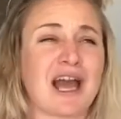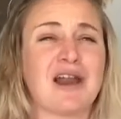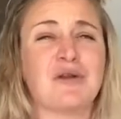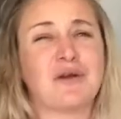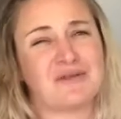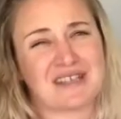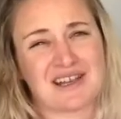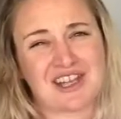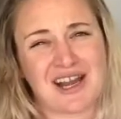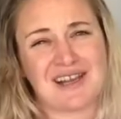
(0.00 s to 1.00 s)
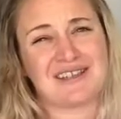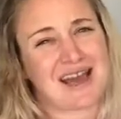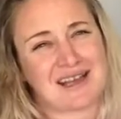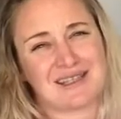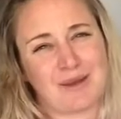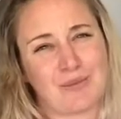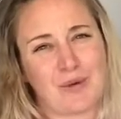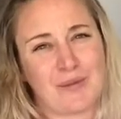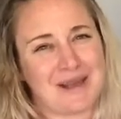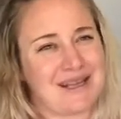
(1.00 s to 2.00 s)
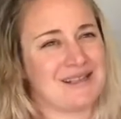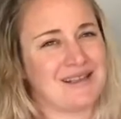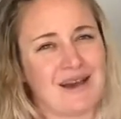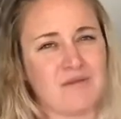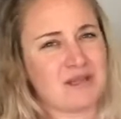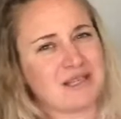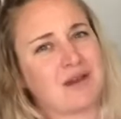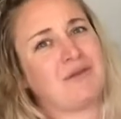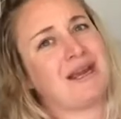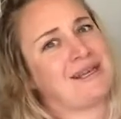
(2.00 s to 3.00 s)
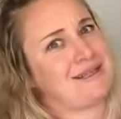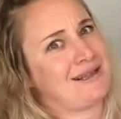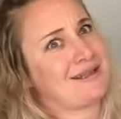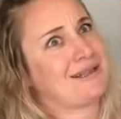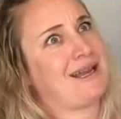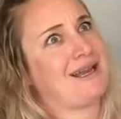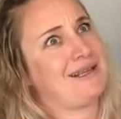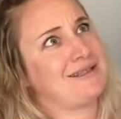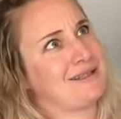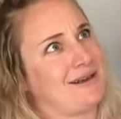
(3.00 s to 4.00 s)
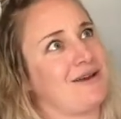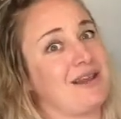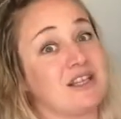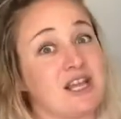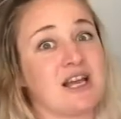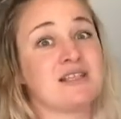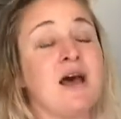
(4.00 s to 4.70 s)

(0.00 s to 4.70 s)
I don't know if sunshine is that simple because of the sun rays and the science and all that jazz,